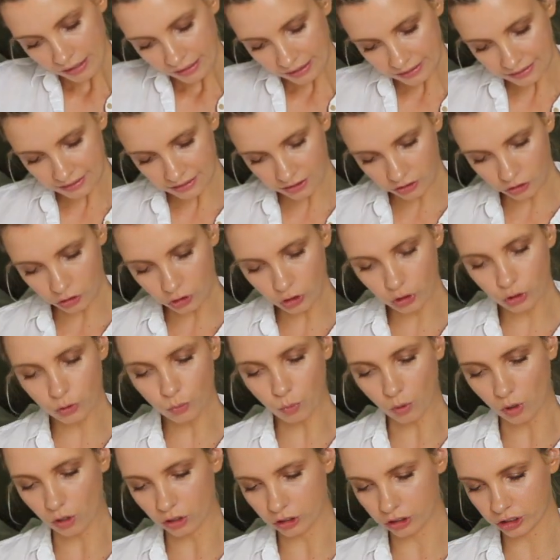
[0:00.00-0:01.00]
This is New
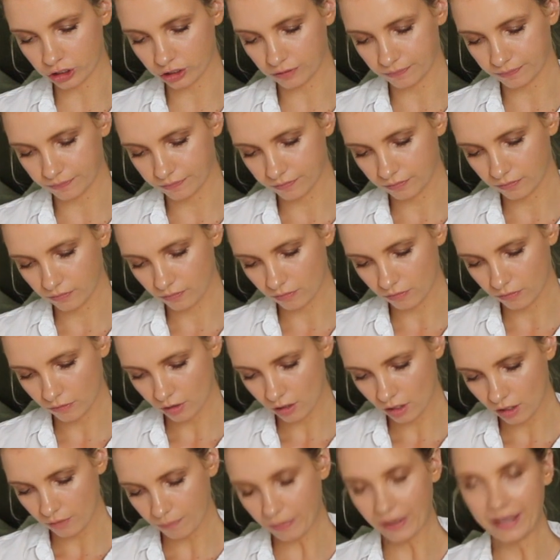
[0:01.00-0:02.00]
Wash
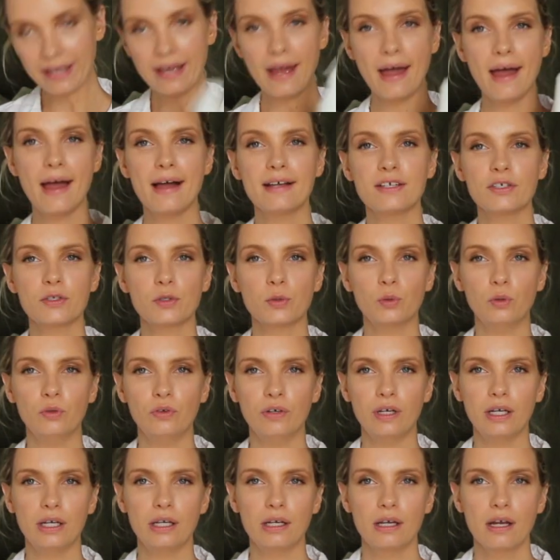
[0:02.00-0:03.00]
by Hair
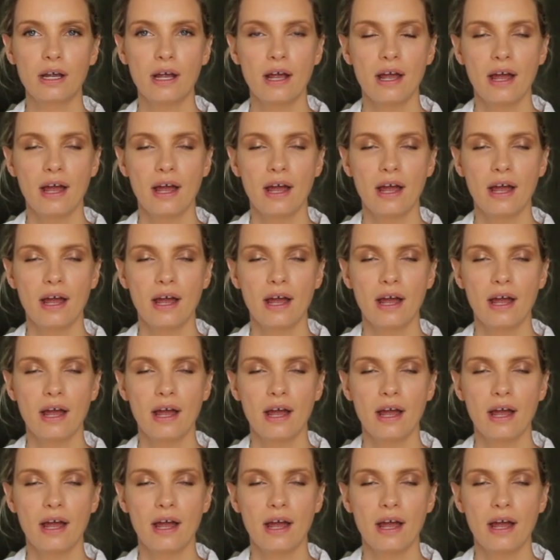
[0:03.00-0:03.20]
Story,